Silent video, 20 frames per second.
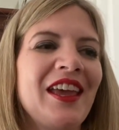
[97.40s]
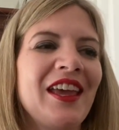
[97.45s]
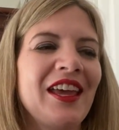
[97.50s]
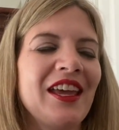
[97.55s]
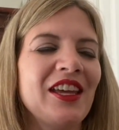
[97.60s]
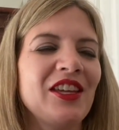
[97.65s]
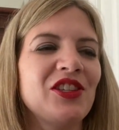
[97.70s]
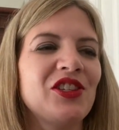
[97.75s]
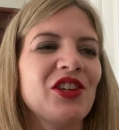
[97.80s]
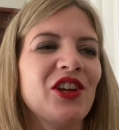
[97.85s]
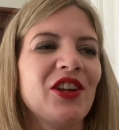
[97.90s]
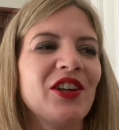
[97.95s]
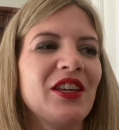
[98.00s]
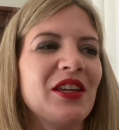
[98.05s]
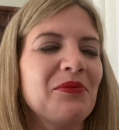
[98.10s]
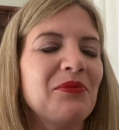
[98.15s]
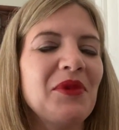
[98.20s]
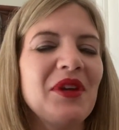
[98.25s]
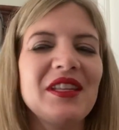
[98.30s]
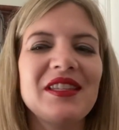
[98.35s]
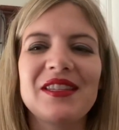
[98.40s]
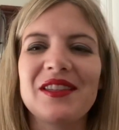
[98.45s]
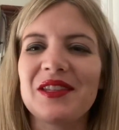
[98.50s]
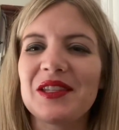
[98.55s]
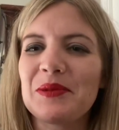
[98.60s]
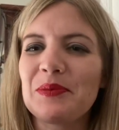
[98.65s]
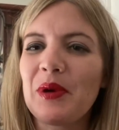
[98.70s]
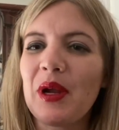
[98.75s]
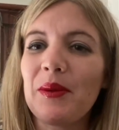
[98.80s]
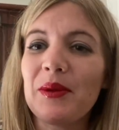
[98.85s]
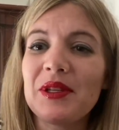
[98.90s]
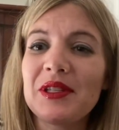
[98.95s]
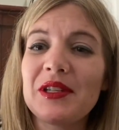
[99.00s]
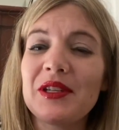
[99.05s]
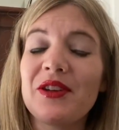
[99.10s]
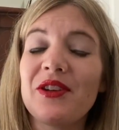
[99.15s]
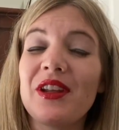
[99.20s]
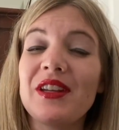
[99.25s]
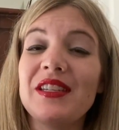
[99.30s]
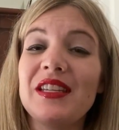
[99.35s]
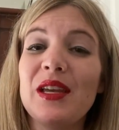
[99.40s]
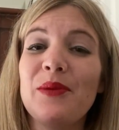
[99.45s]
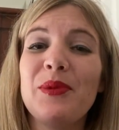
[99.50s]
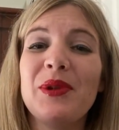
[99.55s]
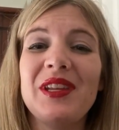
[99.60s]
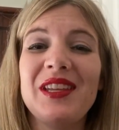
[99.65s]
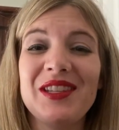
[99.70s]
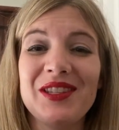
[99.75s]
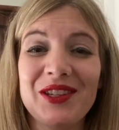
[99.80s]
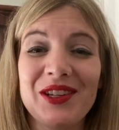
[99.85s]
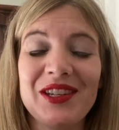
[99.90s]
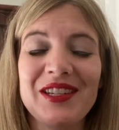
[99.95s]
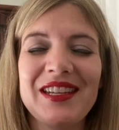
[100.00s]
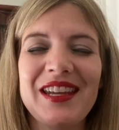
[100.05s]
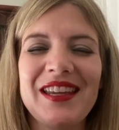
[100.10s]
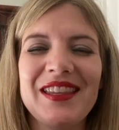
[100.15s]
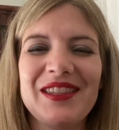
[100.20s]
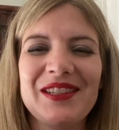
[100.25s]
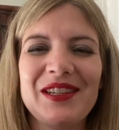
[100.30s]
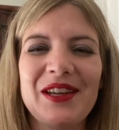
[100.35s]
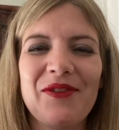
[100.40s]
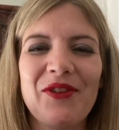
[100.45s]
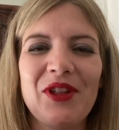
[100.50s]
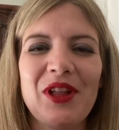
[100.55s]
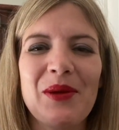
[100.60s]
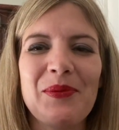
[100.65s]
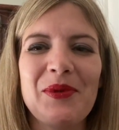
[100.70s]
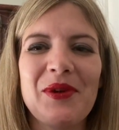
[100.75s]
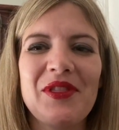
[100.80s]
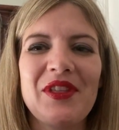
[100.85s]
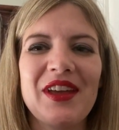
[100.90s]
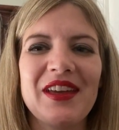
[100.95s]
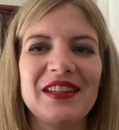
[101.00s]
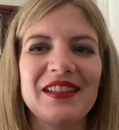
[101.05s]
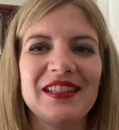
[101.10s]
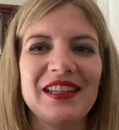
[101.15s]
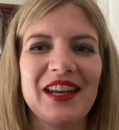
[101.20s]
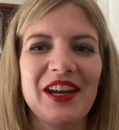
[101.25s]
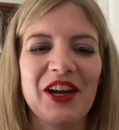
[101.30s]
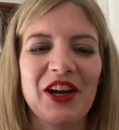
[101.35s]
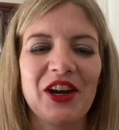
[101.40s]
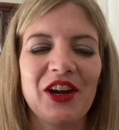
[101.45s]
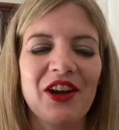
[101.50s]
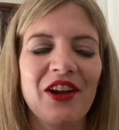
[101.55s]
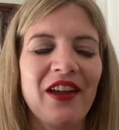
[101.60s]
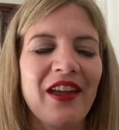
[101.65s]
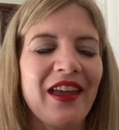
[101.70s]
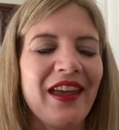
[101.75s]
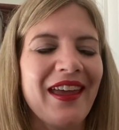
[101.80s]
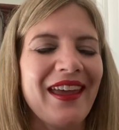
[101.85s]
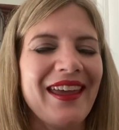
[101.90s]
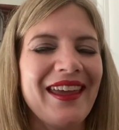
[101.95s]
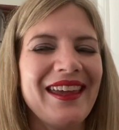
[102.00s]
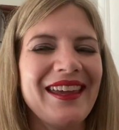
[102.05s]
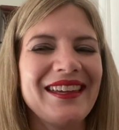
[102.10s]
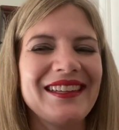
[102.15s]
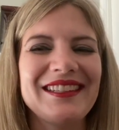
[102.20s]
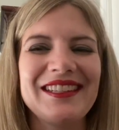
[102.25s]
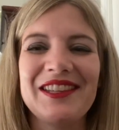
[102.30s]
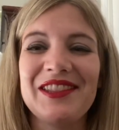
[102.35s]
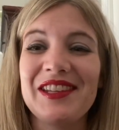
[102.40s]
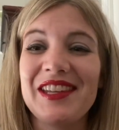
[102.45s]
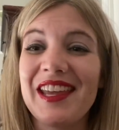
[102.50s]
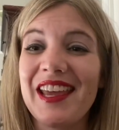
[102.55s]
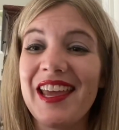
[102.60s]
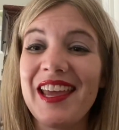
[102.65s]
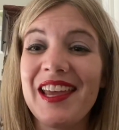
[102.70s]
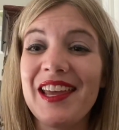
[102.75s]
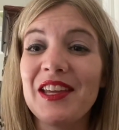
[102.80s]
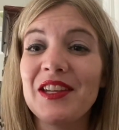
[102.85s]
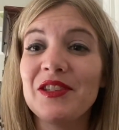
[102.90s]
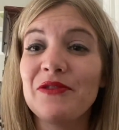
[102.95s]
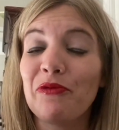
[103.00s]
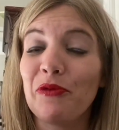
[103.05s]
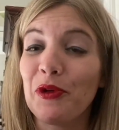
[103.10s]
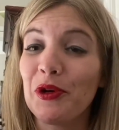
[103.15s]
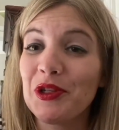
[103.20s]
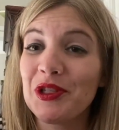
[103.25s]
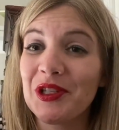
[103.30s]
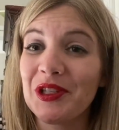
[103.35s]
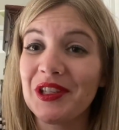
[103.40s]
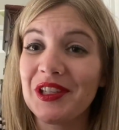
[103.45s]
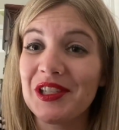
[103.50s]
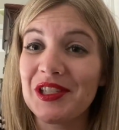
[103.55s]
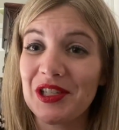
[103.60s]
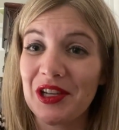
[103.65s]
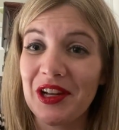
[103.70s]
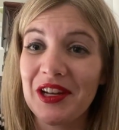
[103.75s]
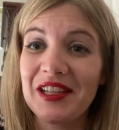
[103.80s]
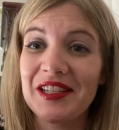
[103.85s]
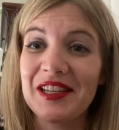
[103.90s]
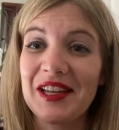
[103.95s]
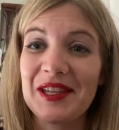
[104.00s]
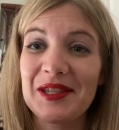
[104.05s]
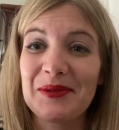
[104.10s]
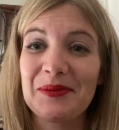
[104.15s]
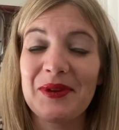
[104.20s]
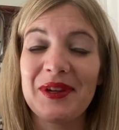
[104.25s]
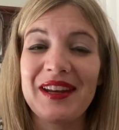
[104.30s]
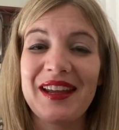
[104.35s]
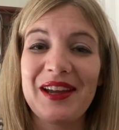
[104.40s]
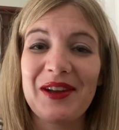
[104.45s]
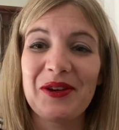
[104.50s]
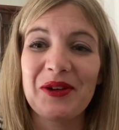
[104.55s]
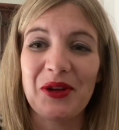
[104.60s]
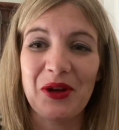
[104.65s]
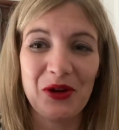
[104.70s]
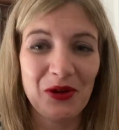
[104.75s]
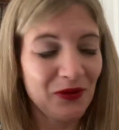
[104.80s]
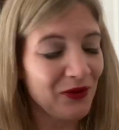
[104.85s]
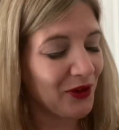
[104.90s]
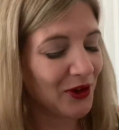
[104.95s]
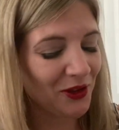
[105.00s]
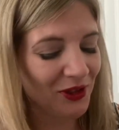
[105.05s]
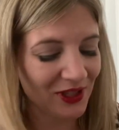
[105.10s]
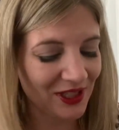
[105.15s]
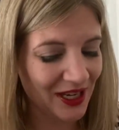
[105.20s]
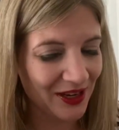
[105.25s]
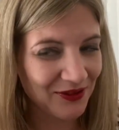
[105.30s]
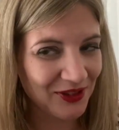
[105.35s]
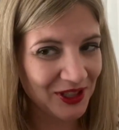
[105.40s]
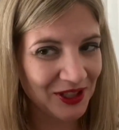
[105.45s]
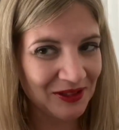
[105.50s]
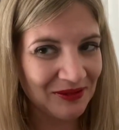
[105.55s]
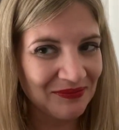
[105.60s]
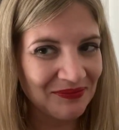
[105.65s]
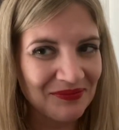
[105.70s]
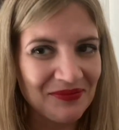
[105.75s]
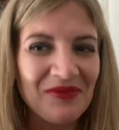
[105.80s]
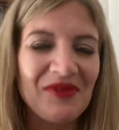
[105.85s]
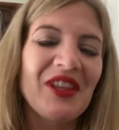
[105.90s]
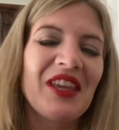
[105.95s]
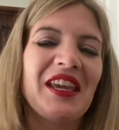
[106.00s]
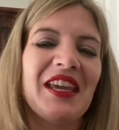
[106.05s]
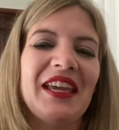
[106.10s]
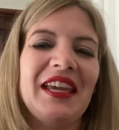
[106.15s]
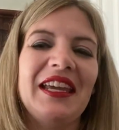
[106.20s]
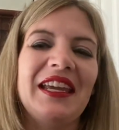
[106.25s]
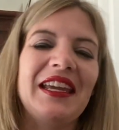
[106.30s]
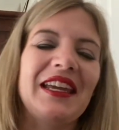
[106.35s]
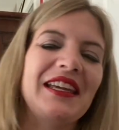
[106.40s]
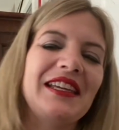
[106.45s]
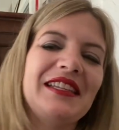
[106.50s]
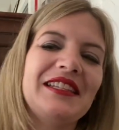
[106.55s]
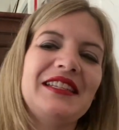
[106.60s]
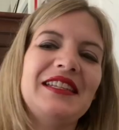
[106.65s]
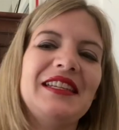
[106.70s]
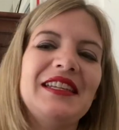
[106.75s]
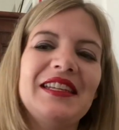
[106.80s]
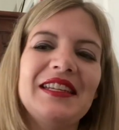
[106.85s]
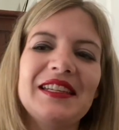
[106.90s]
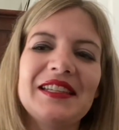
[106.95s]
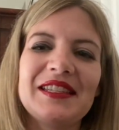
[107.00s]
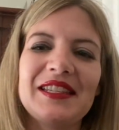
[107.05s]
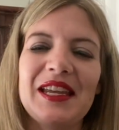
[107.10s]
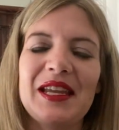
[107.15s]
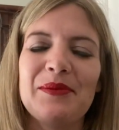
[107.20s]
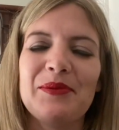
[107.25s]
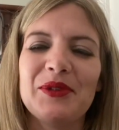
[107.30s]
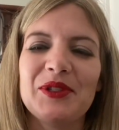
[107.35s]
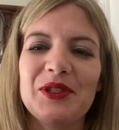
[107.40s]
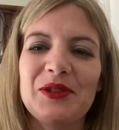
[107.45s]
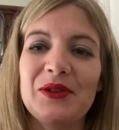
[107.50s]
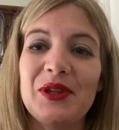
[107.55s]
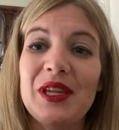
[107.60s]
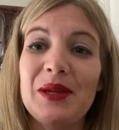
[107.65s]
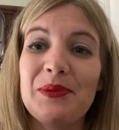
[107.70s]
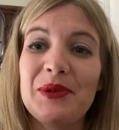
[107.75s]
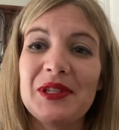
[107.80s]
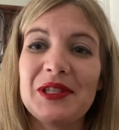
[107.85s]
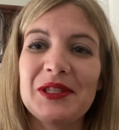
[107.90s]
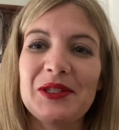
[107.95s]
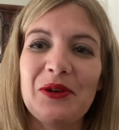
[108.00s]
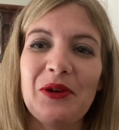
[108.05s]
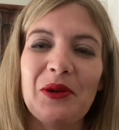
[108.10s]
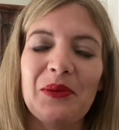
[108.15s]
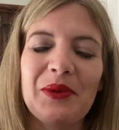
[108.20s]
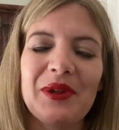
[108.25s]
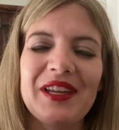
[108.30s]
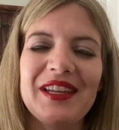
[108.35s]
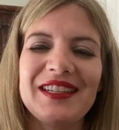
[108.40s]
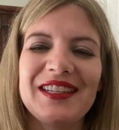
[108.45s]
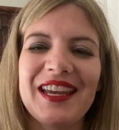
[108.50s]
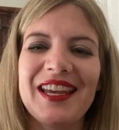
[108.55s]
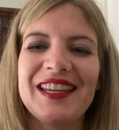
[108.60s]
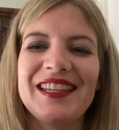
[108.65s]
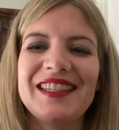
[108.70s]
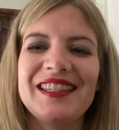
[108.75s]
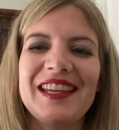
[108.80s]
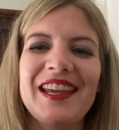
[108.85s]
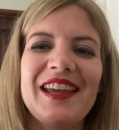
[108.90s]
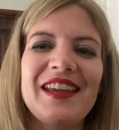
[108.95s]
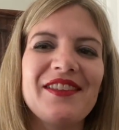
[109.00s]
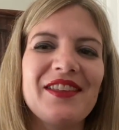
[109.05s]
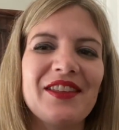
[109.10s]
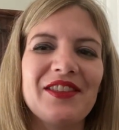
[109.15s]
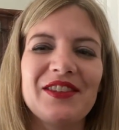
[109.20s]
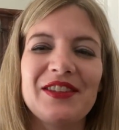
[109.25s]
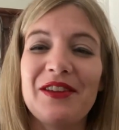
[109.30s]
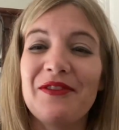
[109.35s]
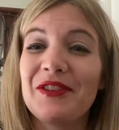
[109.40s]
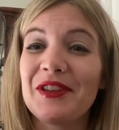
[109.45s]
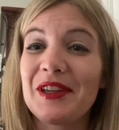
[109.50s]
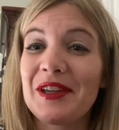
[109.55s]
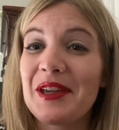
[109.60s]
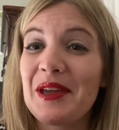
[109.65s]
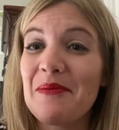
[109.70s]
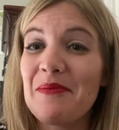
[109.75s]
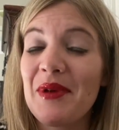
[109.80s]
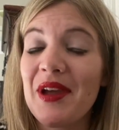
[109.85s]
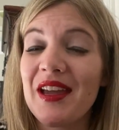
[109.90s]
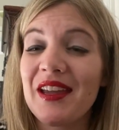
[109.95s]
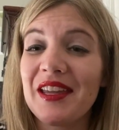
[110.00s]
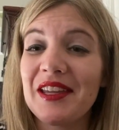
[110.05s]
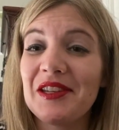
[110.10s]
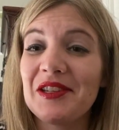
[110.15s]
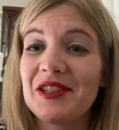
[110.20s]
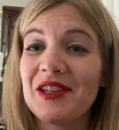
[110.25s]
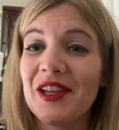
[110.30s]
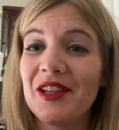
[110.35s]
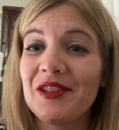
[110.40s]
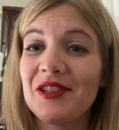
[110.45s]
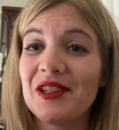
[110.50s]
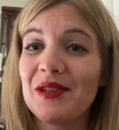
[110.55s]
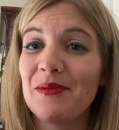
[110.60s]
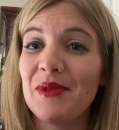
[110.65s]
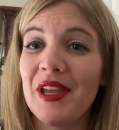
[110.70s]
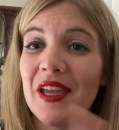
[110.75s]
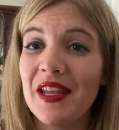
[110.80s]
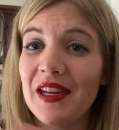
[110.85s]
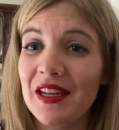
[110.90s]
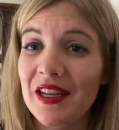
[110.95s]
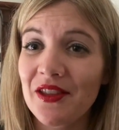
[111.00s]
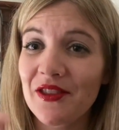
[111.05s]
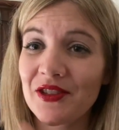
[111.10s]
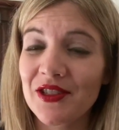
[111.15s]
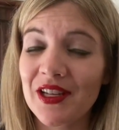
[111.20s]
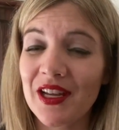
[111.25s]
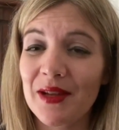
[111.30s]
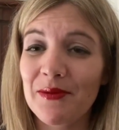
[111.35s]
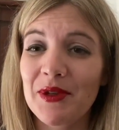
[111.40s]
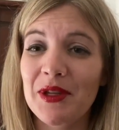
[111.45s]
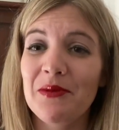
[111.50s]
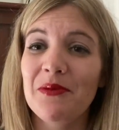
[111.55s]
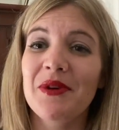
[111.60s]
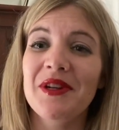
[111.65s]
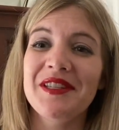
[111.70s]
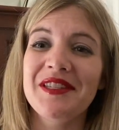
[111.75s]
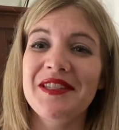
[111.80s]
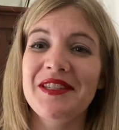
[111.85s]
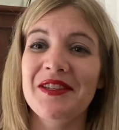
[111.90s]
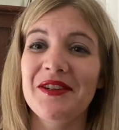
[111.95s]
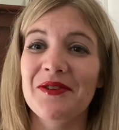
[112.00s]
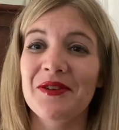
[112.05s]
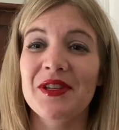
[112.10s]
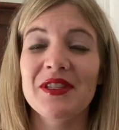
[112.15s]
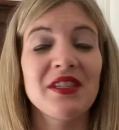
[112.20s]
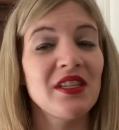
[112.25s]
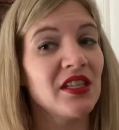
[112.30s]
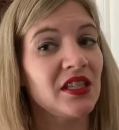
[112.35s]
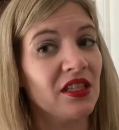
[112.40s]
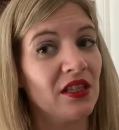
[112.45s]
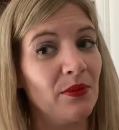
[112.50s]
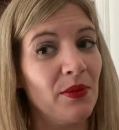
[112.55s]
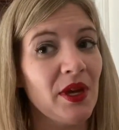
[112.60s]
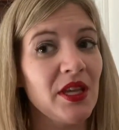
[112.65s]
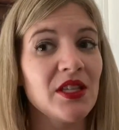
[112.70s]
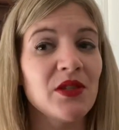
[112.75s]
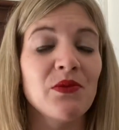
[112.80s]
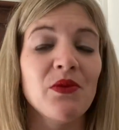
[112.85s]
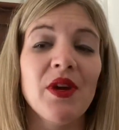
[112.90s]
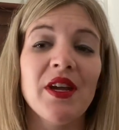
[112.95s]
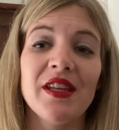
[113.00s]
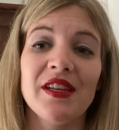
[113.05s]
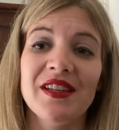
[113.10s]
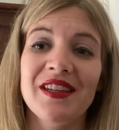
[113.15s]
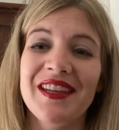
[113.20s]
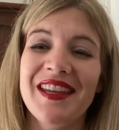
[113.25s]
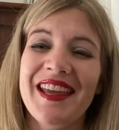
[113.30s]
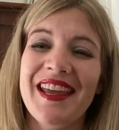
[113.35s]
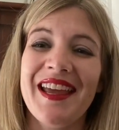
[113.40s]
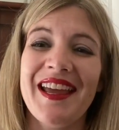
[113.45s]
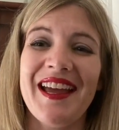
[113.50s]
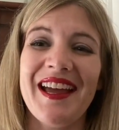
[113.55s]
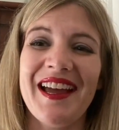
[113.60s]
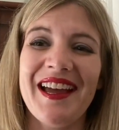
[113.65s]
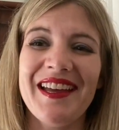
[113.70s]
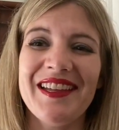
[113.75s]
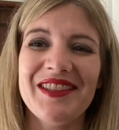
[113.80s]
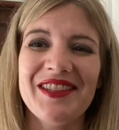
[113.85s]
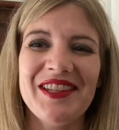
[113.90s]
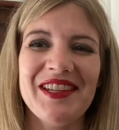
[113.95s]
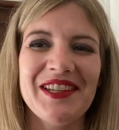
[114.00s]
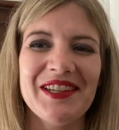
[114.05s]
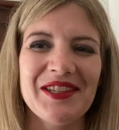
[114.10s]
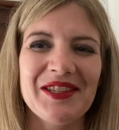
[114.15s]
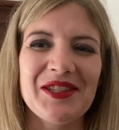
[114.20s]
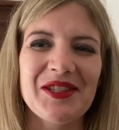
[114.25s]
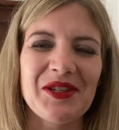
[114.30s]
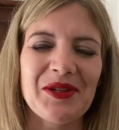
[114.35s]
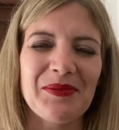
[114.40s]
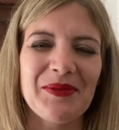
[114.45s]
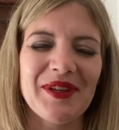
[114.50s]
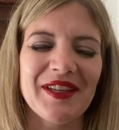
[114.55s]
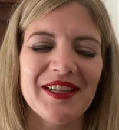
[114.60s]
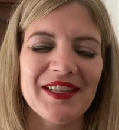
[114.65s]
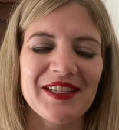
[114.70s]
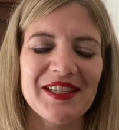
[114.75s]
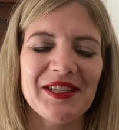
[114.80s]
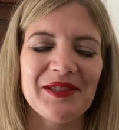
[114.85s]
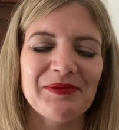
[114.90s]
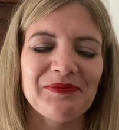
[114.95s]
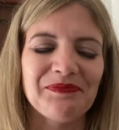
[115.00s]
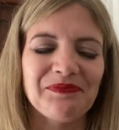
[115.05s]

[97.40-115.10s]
And Johnny admits that this probably isn't a good idea, but he's going to take the devil up on that dare. And in the end, fortunately, Johnny does win out over the devil and he is able to keep his soul. But he does say that the devil can come back and challenge him any other time he wants to because he's the best one at the instrument.